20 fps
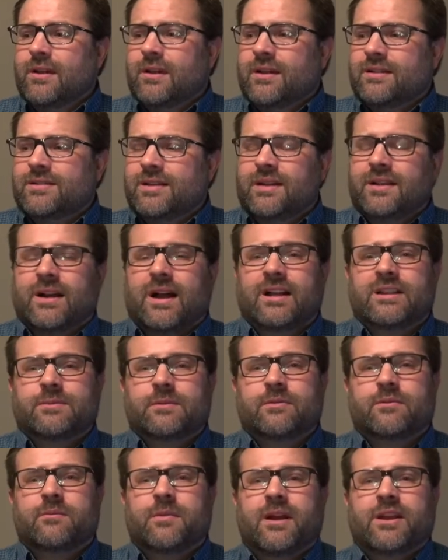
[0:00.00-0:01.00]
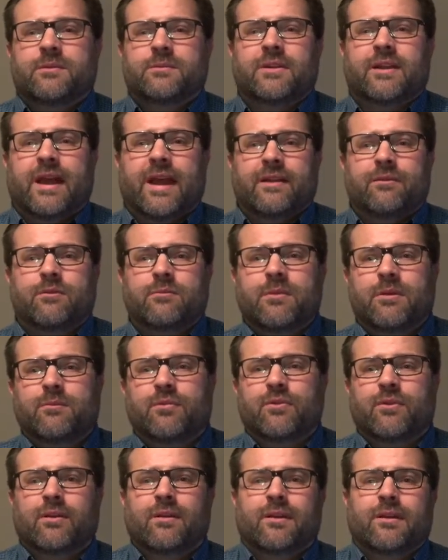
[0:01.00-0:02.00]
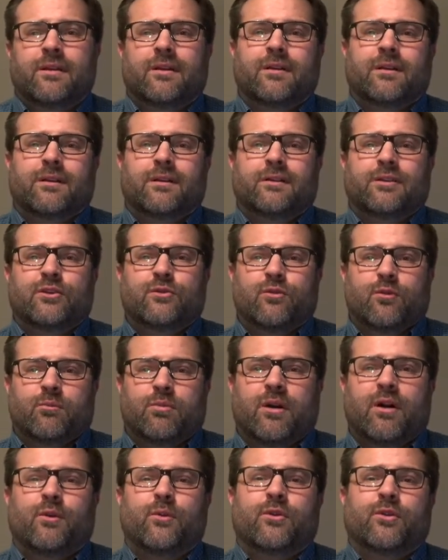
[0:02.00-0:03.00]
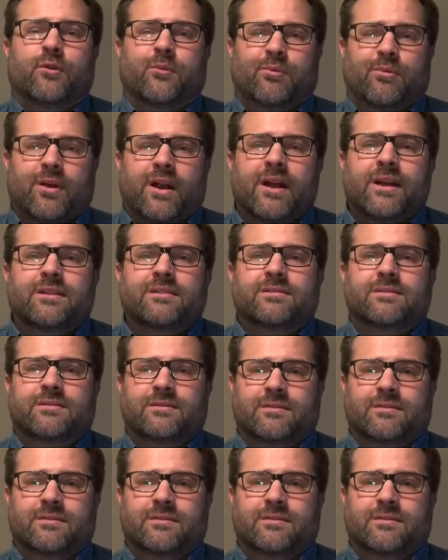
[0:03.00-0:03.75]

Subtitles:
it's like God's been reminding me, hey, remember, you were bought with a price.